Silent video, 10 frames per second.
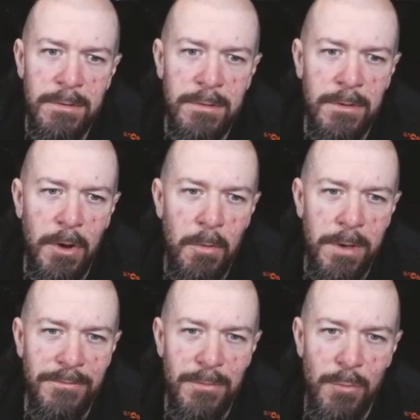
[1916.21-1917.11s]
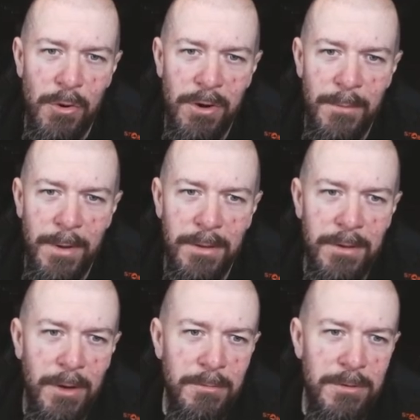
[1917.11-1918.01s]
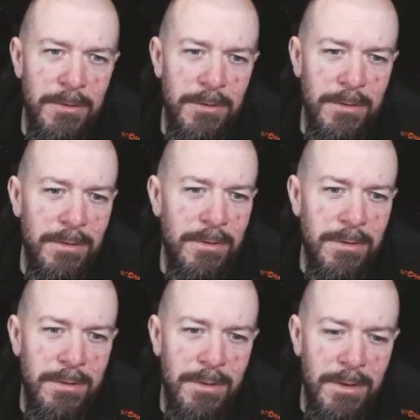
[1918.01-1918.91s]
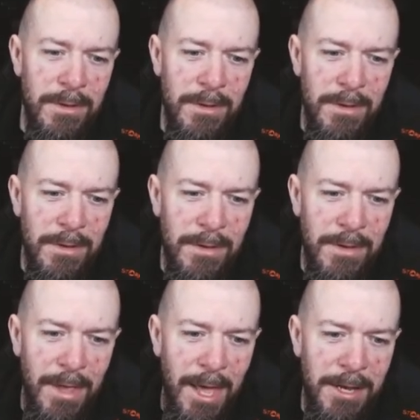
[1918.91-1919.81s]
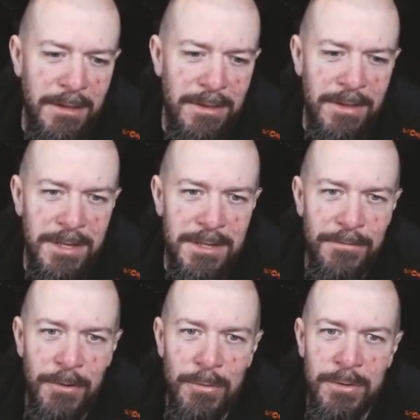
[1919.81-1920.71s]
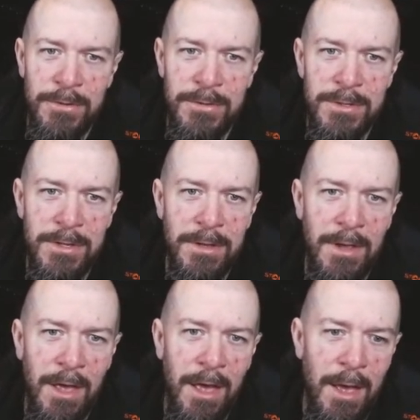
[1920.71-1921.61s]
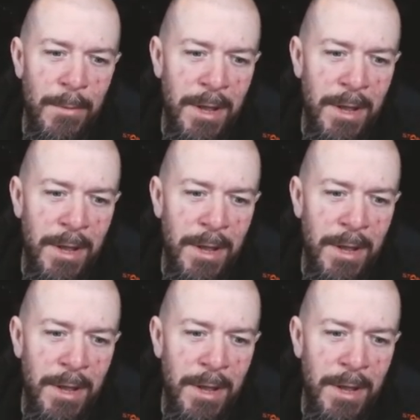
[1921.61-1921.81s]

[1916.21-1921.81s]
know even more about how to edit these photos. But